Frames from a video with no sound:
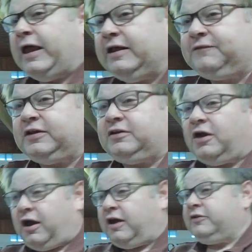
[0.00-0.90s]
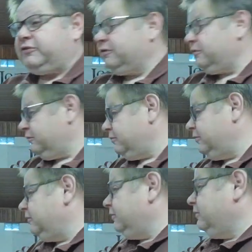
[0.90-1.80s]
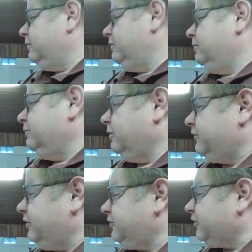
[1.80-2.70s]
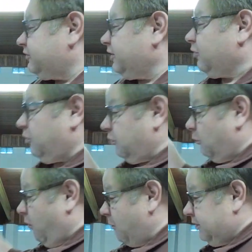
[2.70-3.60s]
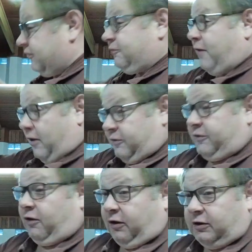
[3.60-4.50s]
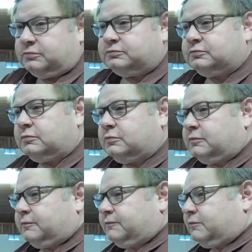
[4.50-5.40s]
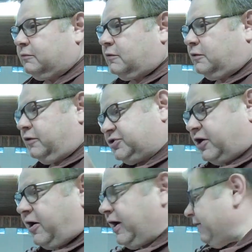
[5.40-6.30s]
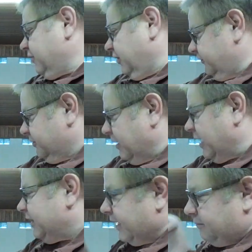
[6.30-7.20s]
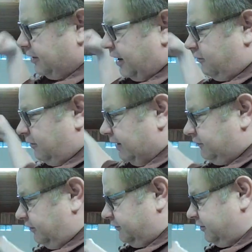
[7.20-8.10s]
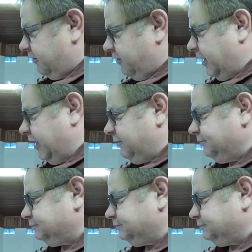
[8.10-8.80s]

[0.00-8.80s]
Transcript: And if it does it just include the woman's father-in-law? Does Sherry have to listen to my dad, but I don't have to listen to her dad?